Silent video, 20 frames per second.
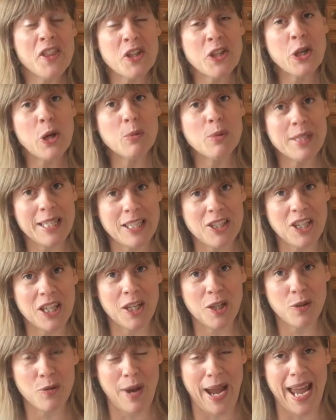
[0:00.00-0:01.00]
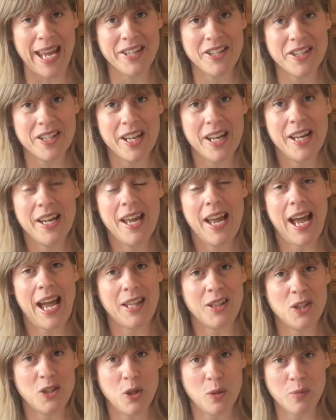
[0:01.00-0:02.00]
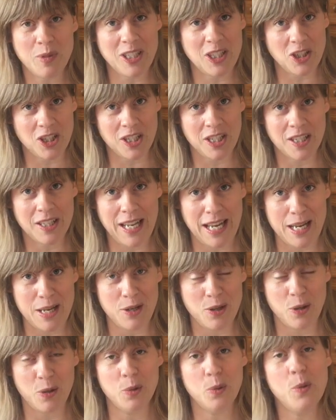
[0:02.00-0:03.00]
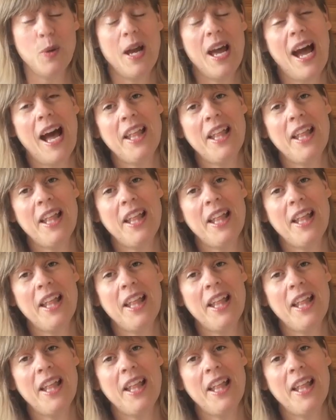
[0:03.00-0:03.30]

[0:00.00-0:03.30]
the top stitching thread and the top stitching needle.